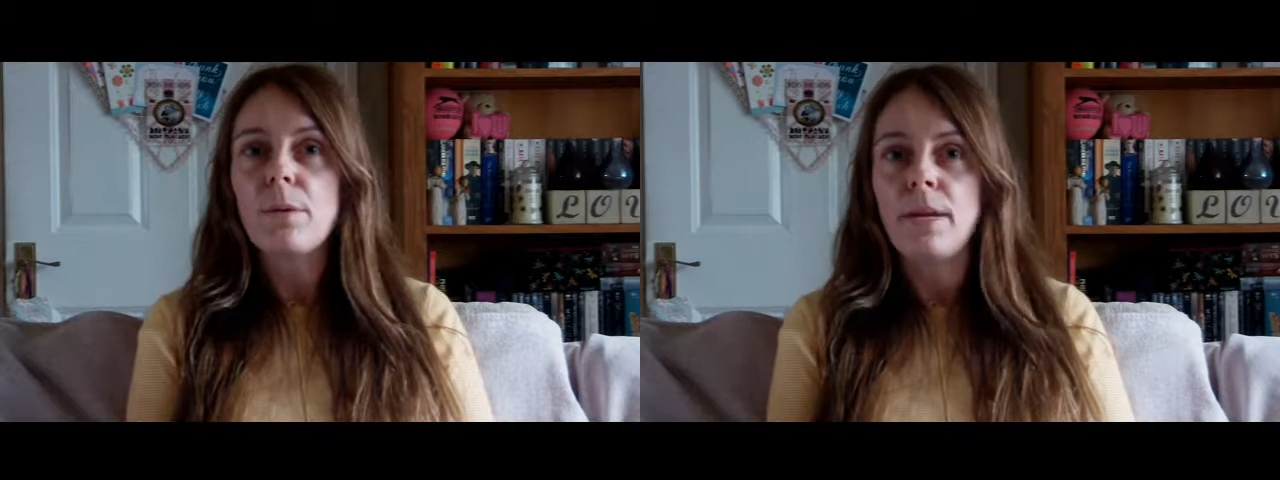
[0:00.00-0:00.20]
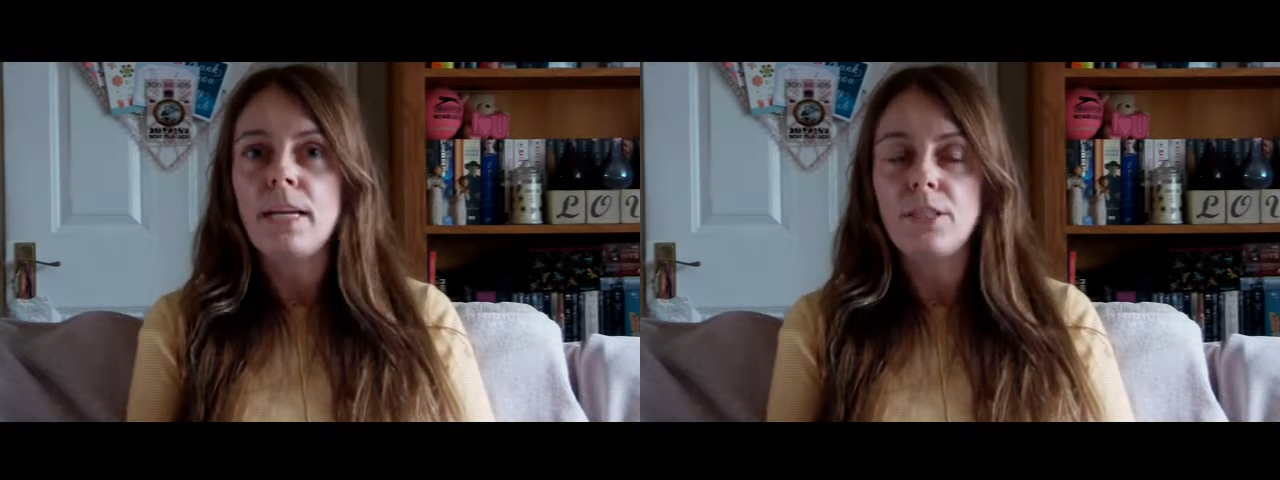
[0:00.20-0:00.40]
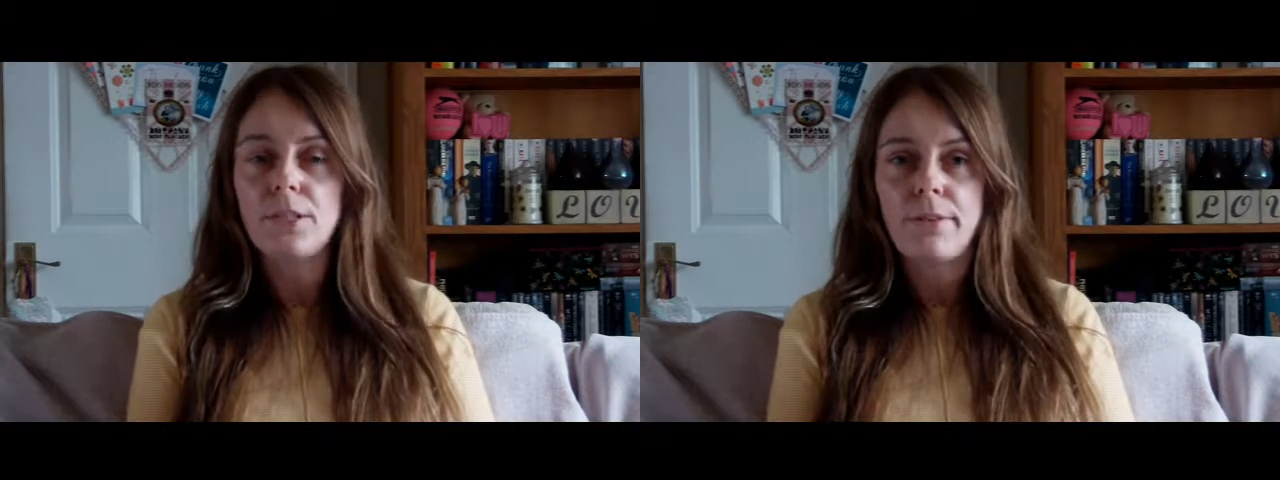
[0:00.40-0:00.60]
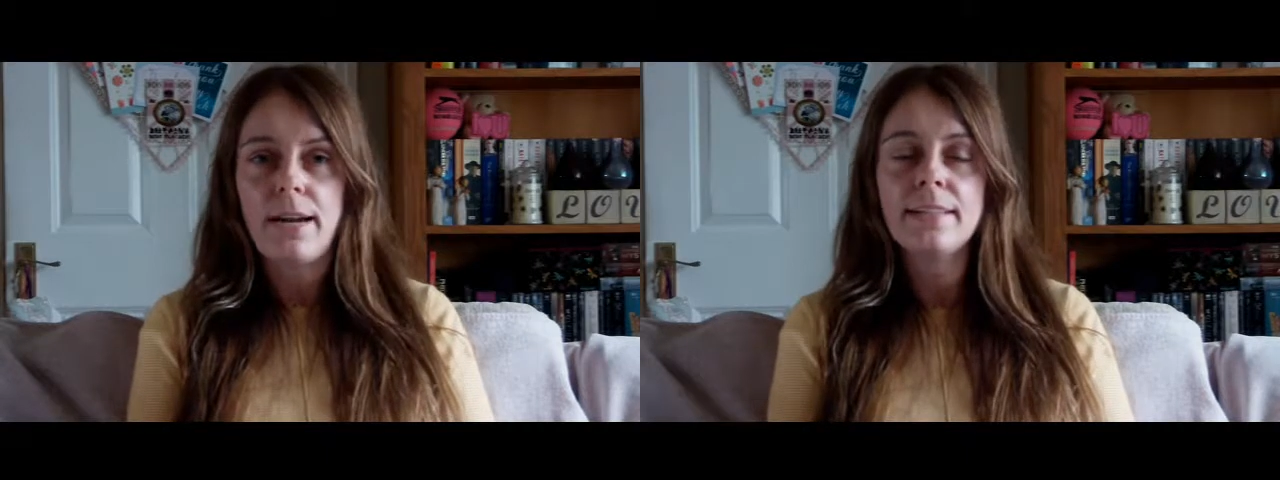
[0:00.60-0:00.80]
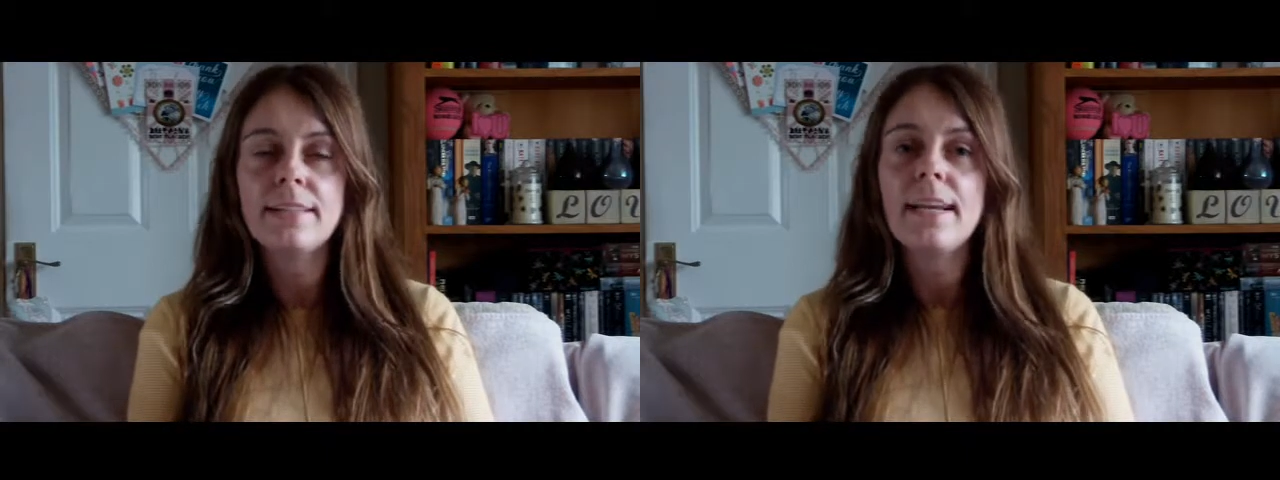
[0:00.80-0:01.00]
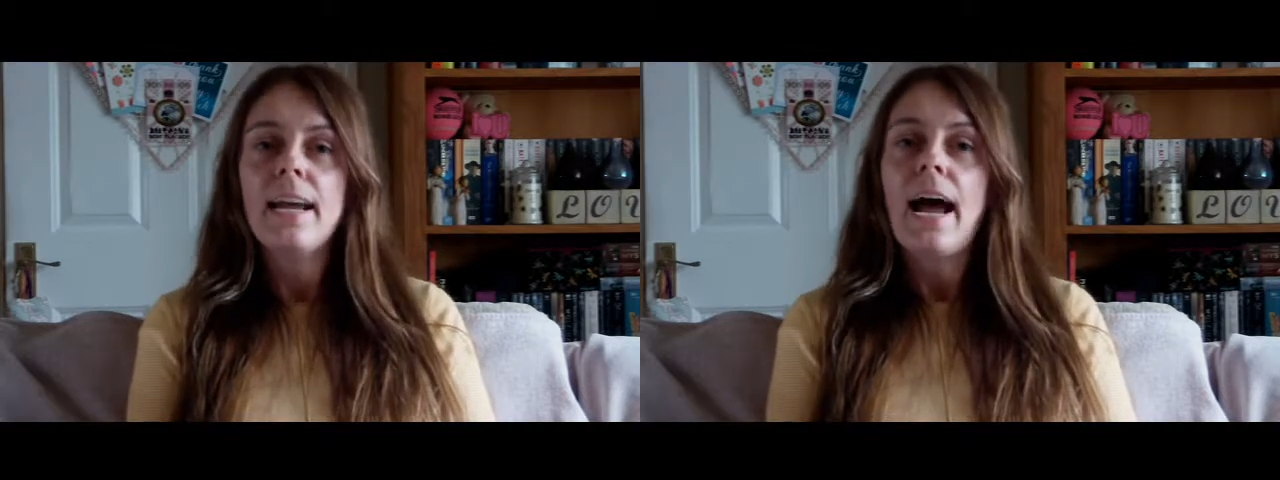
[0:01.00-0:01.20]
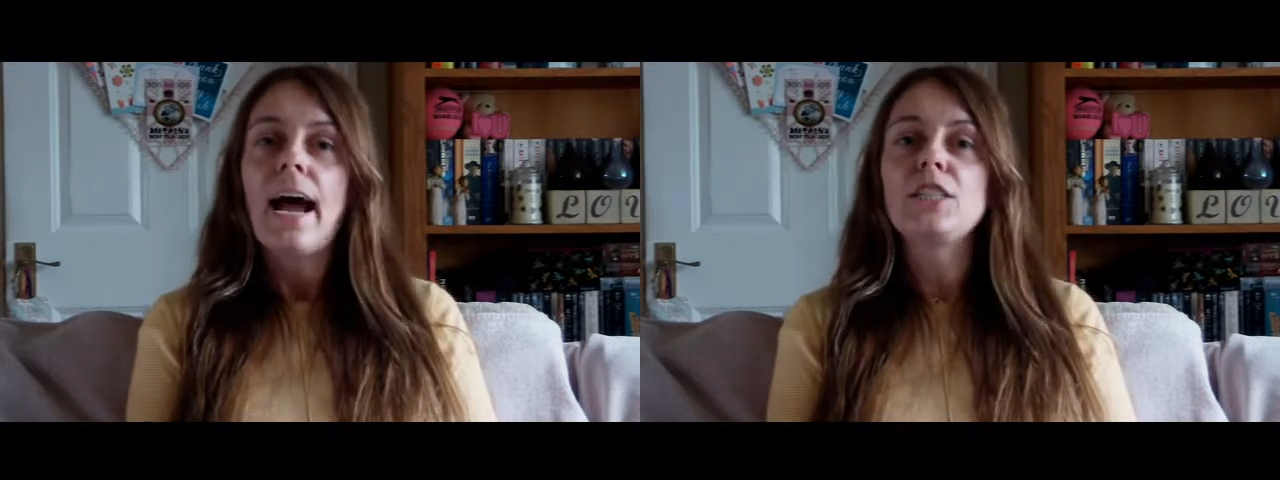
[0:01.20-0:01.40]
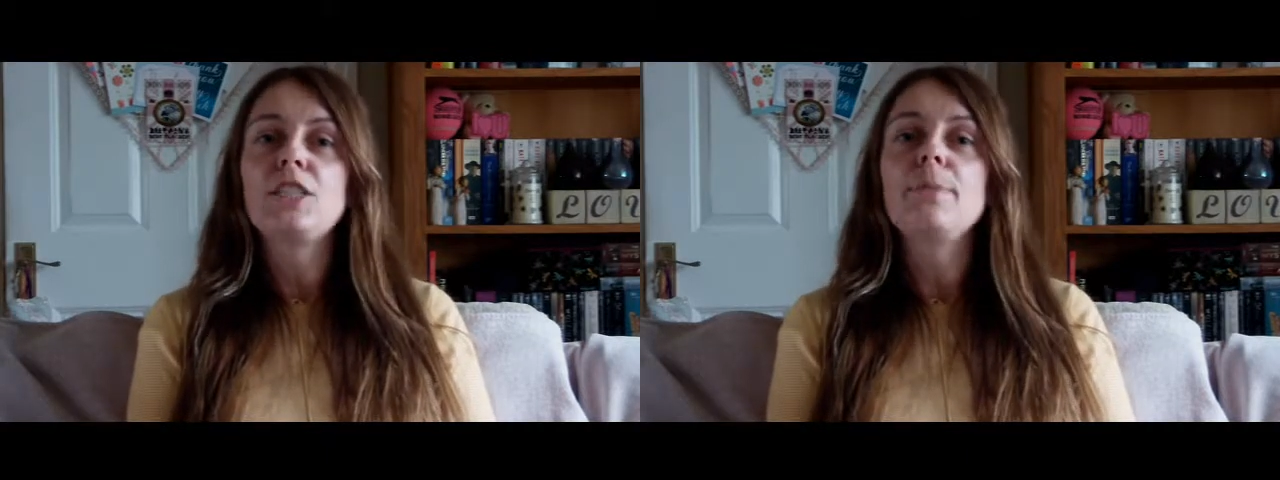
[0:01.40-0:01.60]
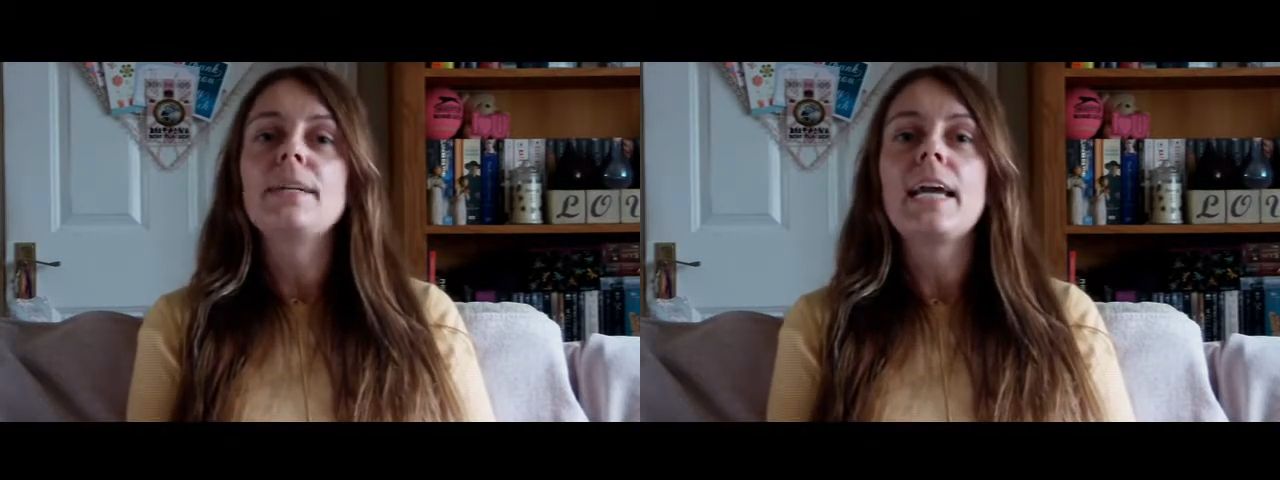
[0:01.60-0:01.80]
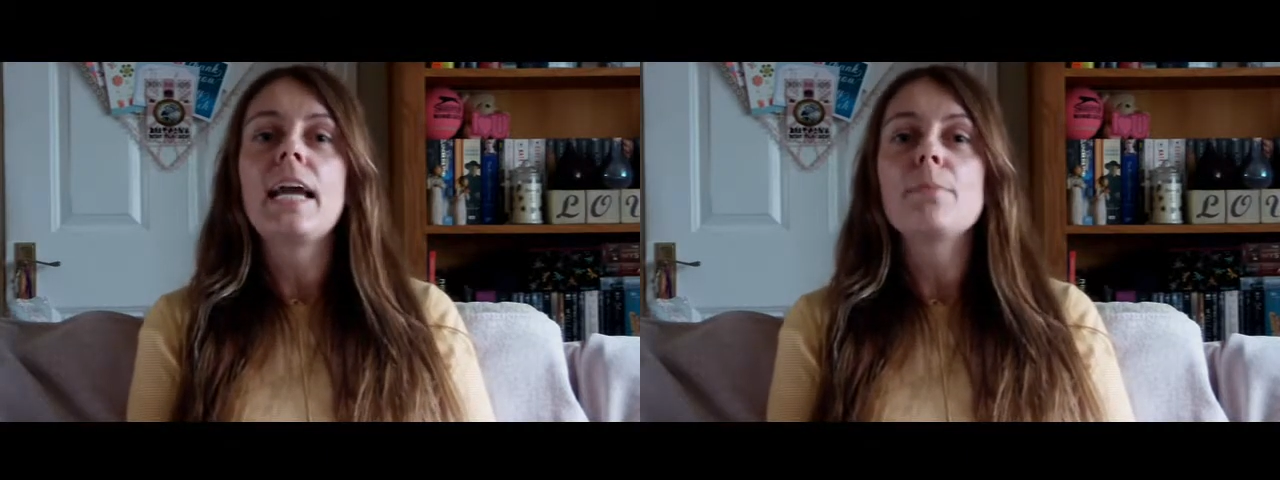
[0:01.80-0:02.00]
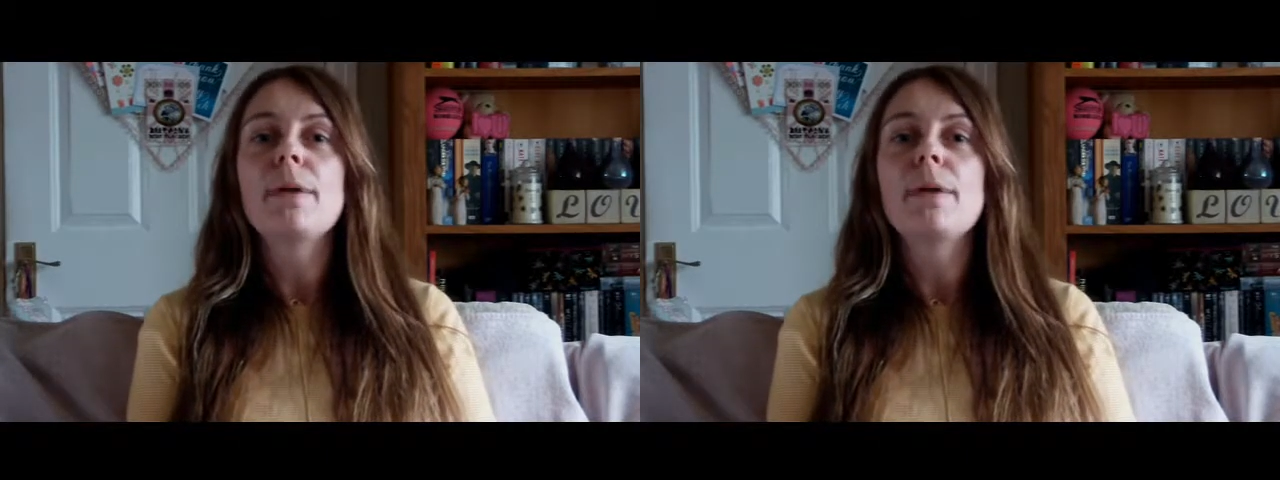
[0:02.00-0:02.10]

major threat. And she became